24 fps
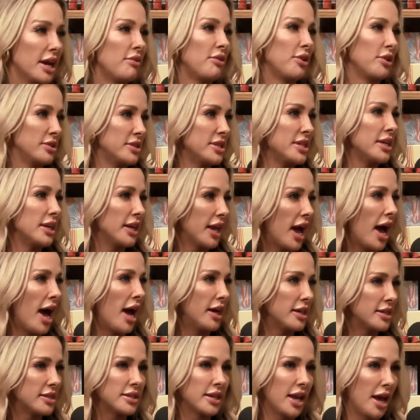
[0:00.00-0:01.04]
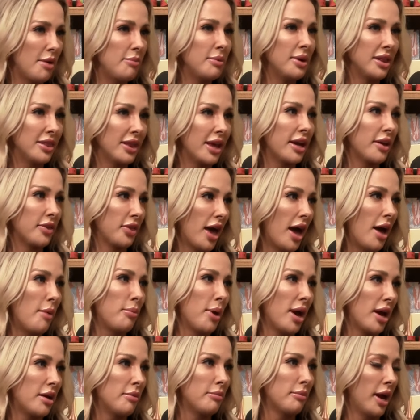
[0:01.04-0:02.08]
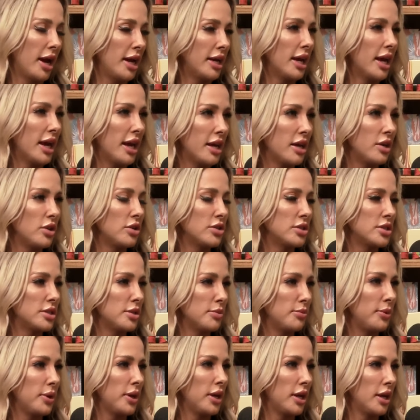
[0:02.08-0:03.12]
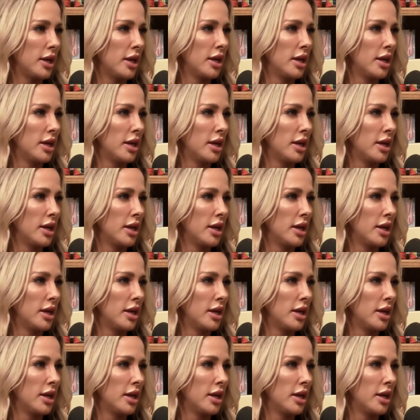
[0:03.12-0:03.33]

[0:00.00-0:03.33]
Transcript: everyone's eating ass. What, I mean, like well, back, back that, in my that, day, that maybe was be, what we were